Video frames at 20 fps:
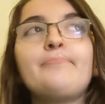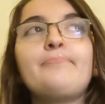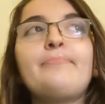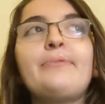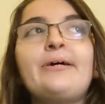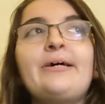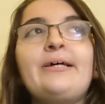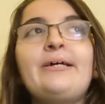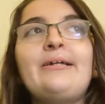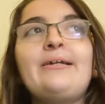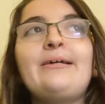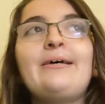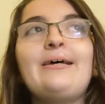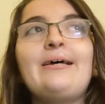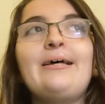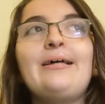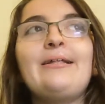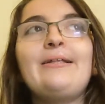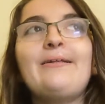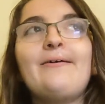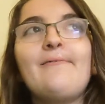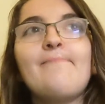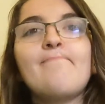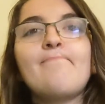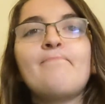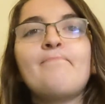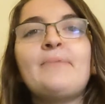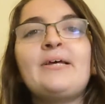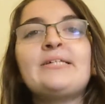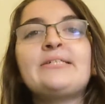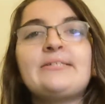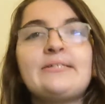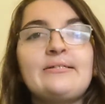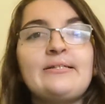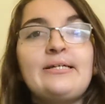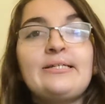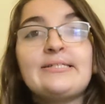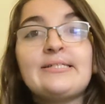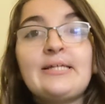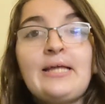but
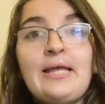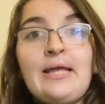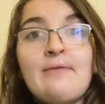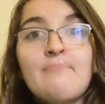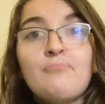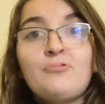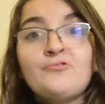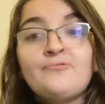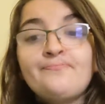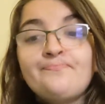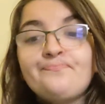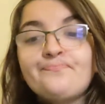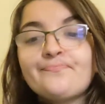basically it's a gamble.